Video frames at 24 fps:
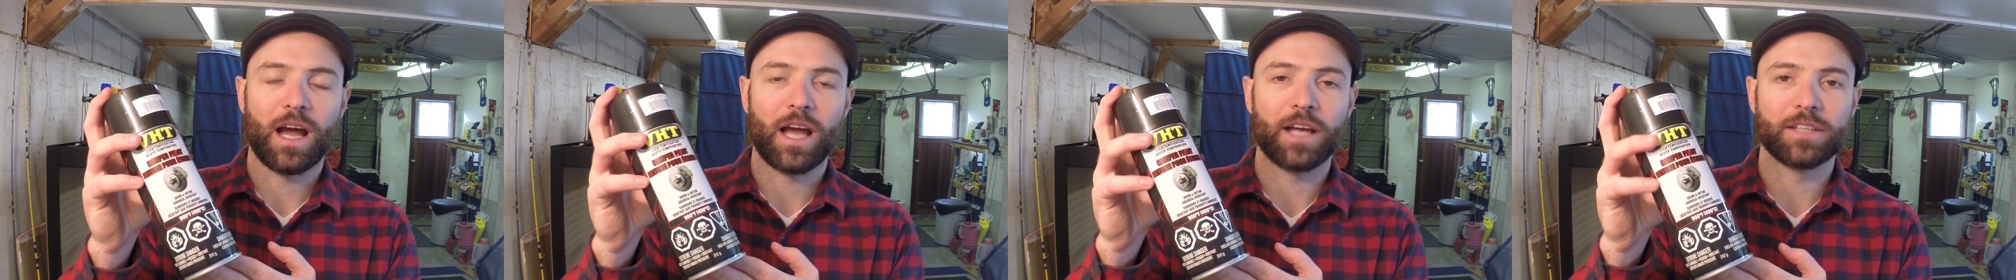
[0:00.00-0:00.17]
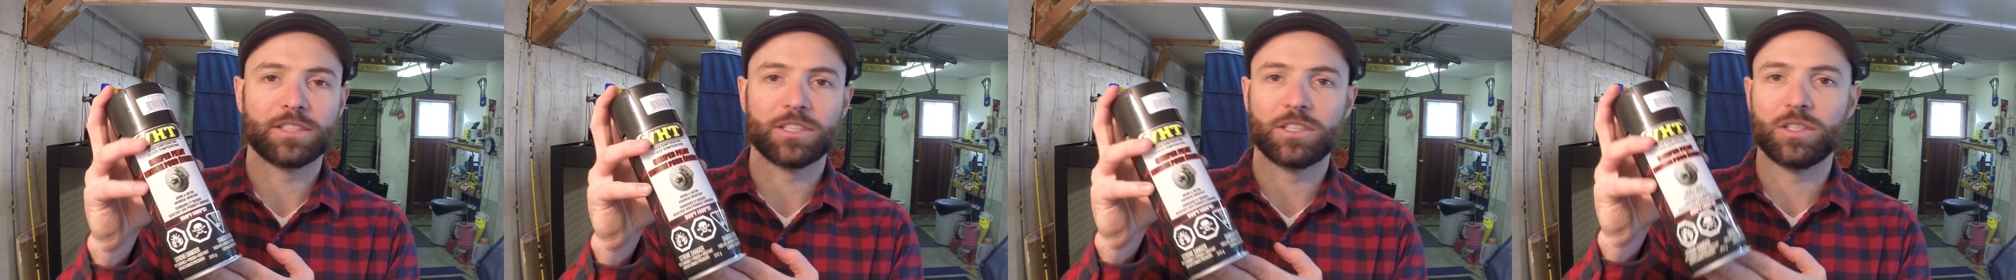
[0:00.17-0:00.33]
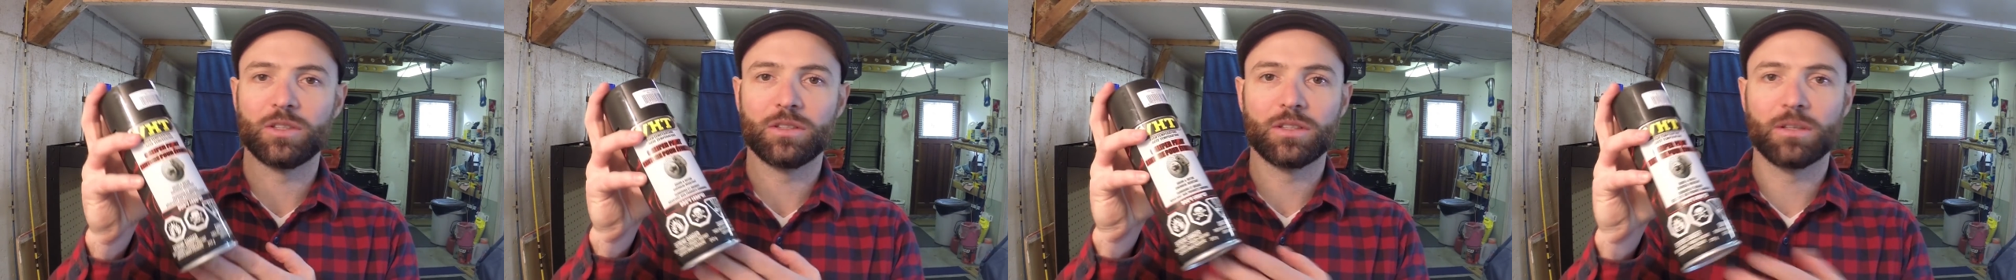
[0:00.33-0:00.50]
I
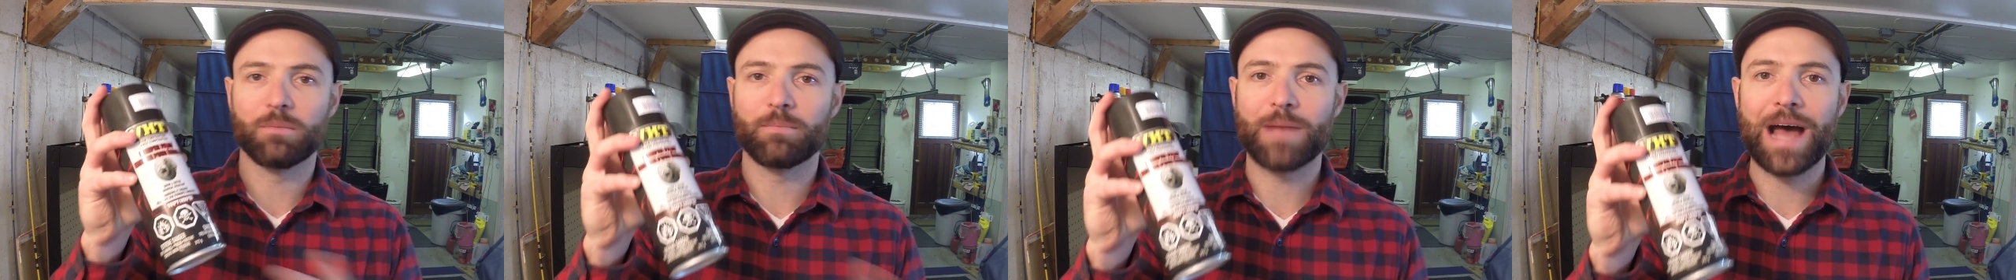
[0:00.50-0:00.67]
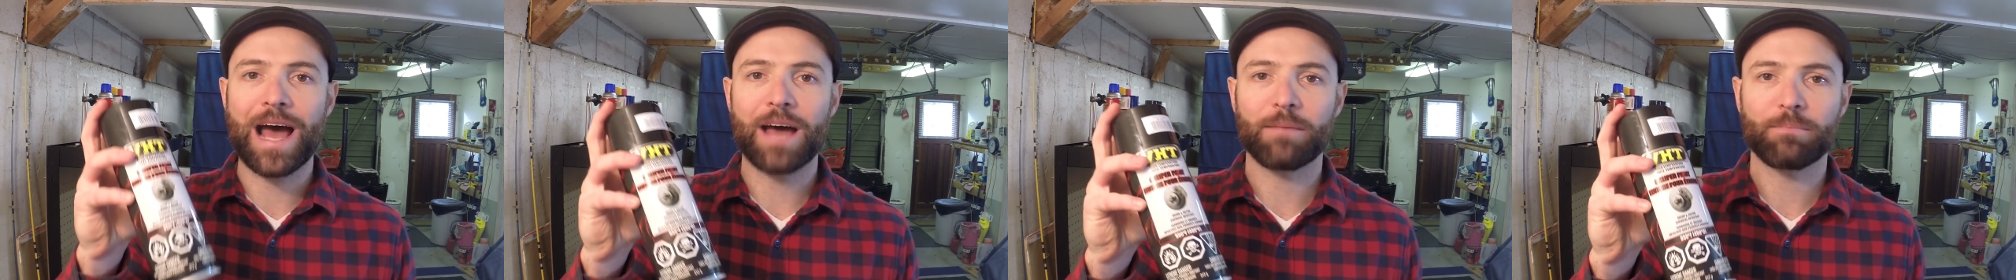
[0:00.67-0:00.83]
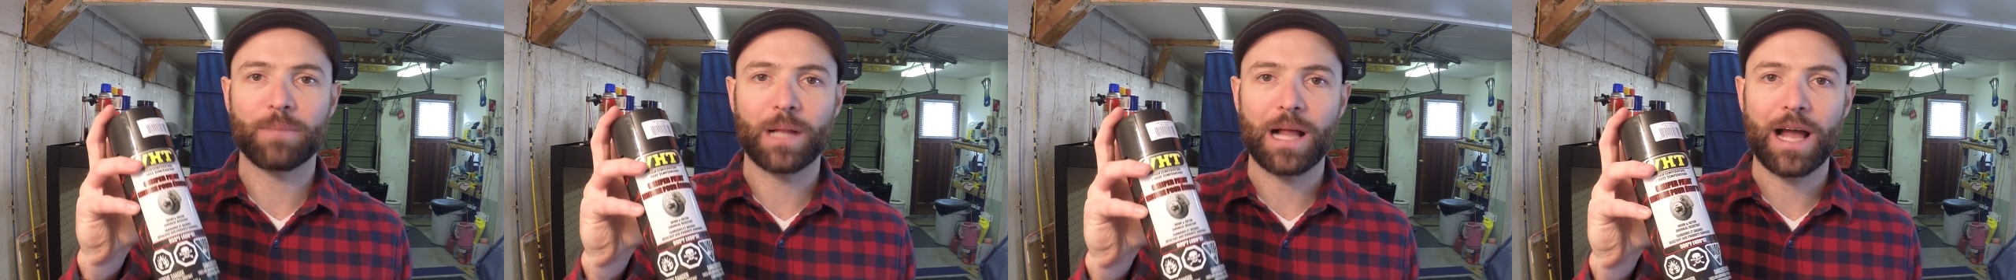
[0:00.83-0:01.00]
had to do the
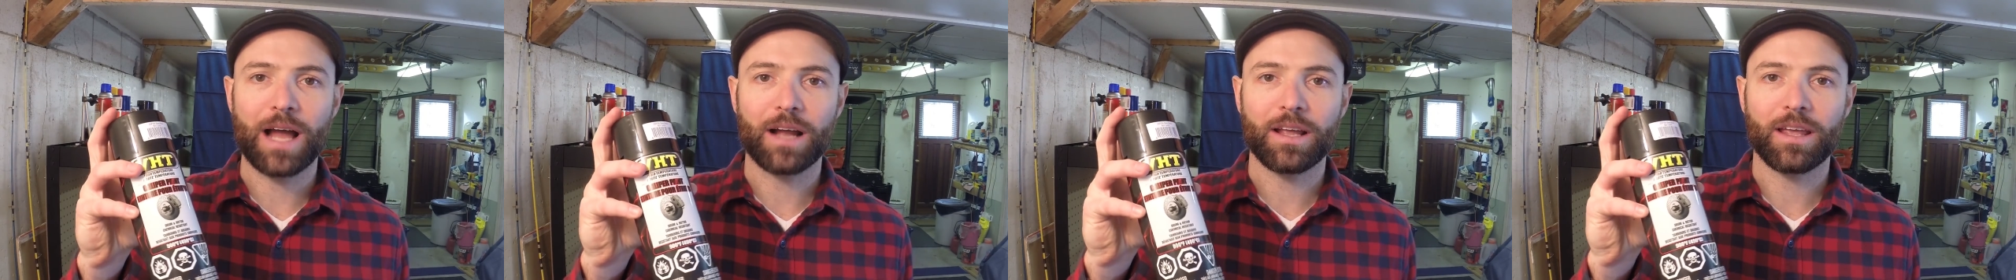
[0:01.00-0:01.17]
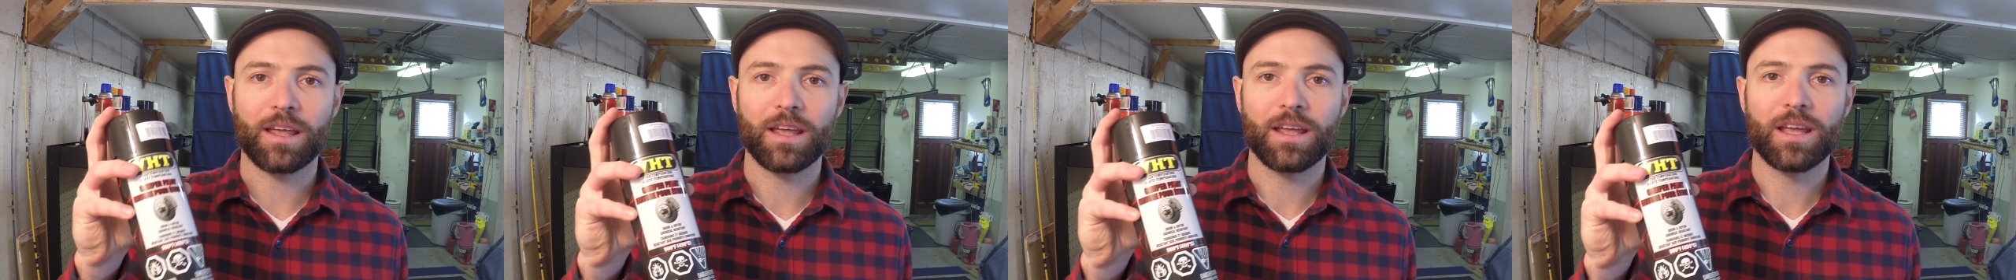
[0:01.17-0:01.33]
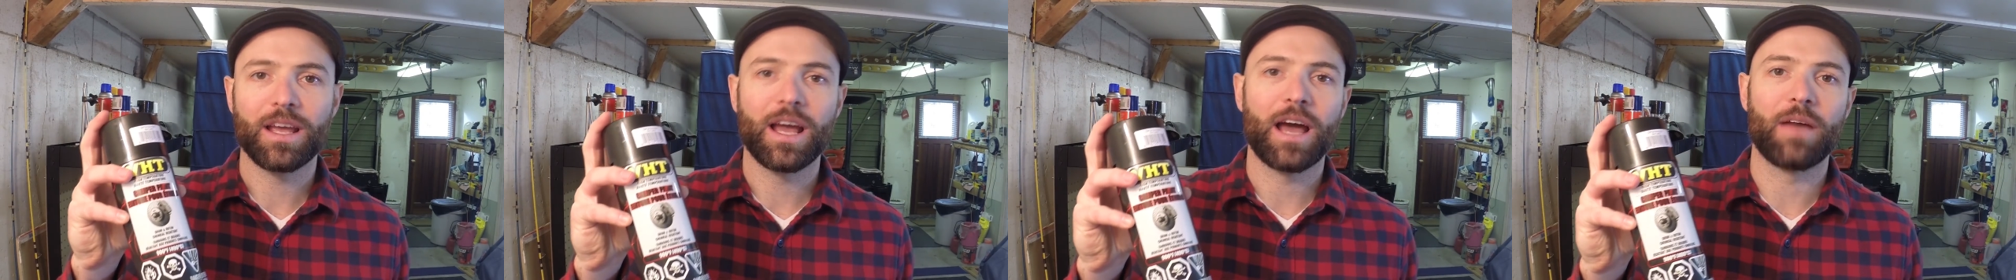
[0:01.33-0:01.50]
matte
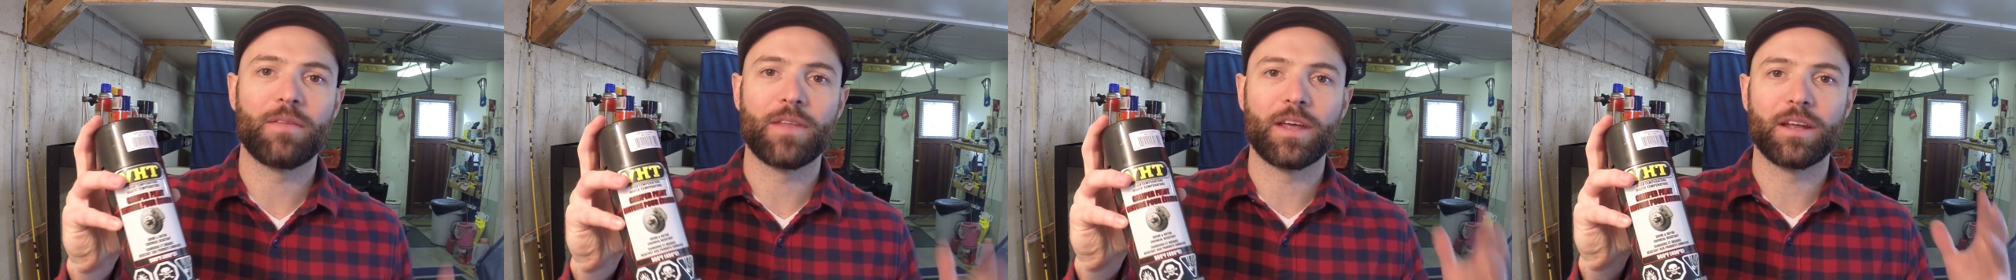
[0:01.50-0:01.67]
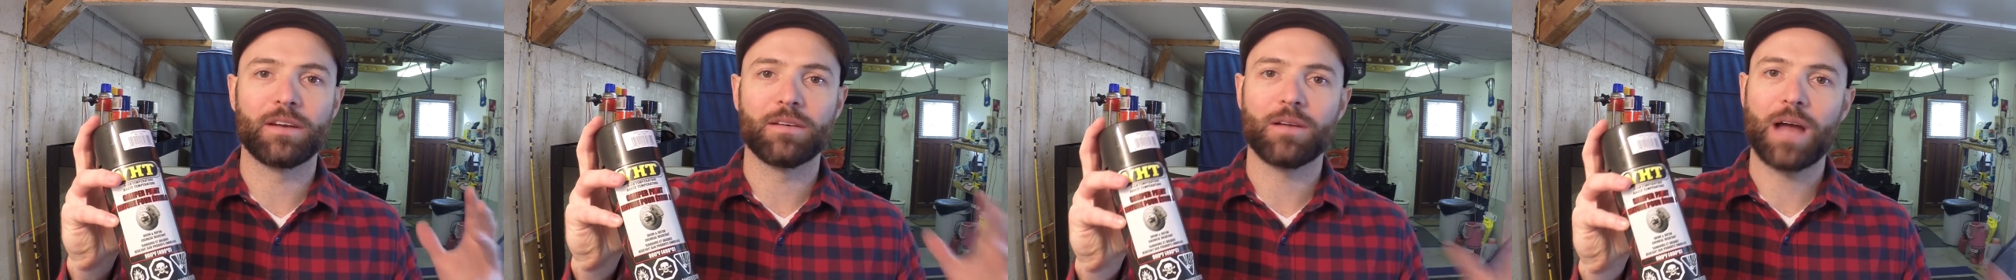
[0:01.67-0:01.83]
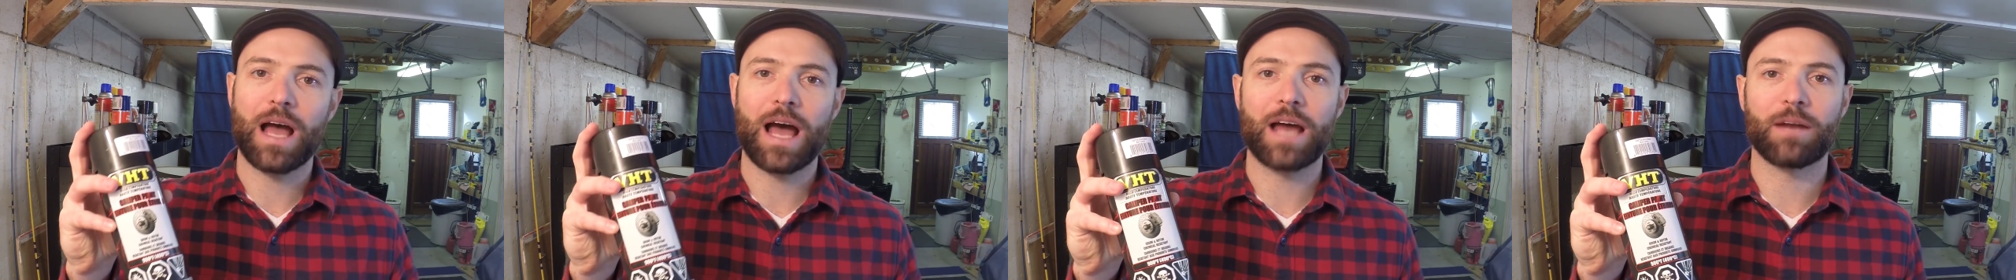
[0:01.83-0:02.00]
black and then I